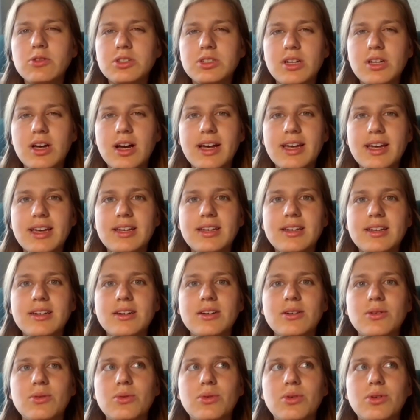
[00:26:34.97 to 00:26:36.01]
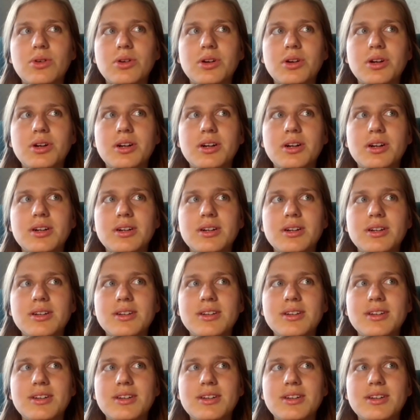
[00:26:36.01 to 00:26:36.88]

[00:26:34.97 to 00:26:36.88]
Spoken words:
around 9 or